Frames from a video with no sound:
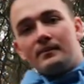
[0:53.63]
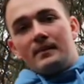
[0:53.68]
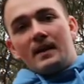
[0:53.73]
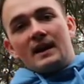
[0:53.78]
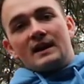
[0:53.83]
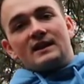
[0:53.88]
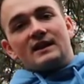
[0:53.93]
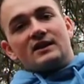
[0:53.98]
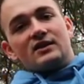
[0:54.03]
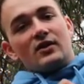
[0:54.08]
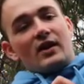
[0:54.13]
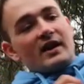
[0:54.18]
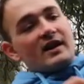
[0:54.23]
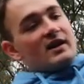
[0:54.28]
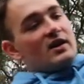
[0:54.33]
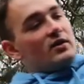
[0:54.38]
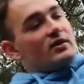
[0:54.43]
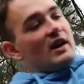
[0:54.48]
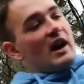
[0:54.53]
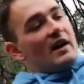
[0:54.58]
makes it so I can
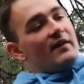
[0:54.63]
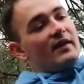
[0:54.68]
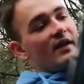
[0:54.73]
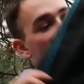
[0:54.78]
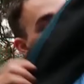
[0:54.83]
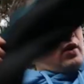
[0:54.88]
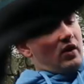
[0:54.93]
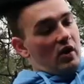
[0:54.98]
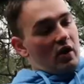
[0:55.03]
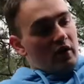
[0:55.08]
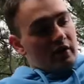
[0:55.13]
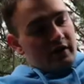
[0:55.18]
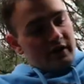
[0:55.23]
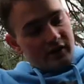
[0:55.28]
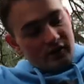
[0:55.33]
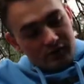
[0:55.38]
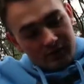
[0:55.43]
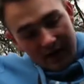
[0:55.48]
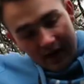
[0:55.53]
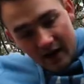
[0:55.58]
go diving all
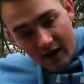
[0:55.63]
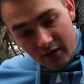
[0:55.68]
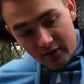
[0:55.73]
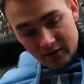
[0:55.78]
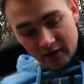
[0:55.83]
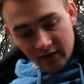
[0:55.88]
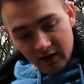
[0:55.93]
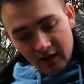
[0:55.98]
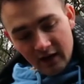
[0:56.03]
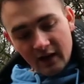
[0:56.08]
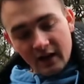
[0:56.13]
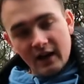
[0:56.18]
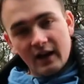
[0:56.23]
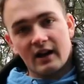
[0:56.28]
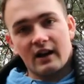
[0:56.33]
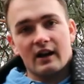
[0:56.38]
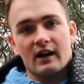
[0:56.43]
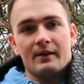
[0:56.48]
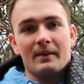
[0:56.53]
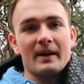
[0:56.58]
year round.
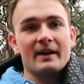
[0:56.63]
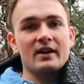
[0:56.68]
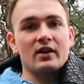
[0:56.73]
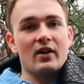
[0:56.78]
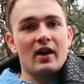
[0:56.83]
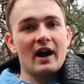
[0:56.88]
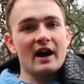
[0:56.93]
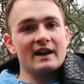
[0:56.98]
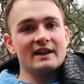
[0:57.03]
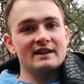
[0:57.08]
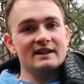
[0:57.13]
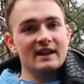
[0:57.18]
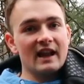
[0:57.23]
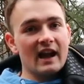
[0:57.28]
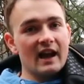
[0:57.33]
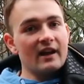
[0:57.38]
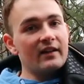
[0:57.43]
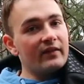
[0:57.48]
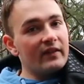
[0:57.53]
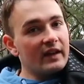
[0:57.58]
Um, I can go ice
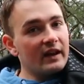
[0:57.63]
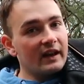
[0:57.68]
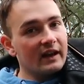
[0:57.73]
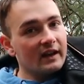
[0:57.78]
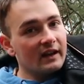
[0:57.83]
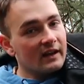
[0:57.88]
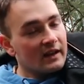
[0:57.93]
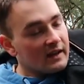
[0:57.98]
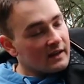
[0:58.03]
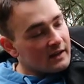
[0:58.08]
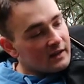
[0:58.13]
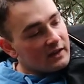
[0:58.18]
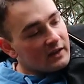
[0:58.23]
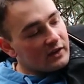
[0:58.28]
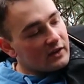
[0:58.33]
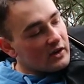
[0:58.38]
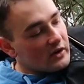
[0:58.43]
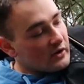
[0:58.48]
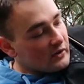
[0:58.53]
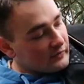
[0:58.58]
diving.
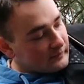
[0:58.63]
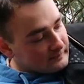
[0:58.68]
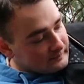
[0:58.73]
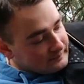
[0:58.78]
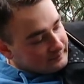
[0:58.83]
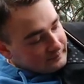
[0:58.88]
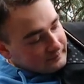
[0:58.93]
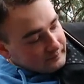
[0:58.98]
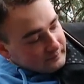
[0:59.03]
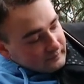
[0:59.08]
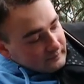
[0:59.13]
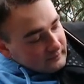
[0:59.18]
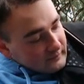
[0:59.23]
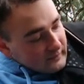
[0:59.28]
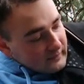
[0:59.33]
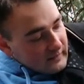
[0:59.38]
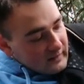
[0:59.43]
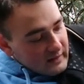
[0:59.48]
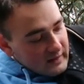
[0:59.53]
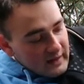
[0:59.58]
You know,
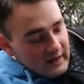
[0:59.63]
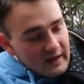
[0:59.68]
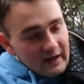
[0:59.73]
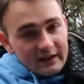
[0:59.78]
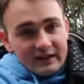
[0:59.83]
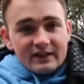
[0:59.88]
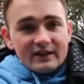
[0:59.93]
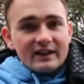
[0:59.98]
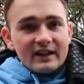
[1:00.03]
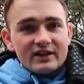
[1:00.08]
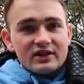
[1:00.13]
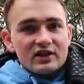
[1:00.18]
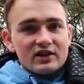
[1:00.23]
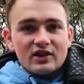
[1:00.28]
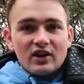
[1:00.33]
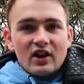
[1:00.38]
it's it's just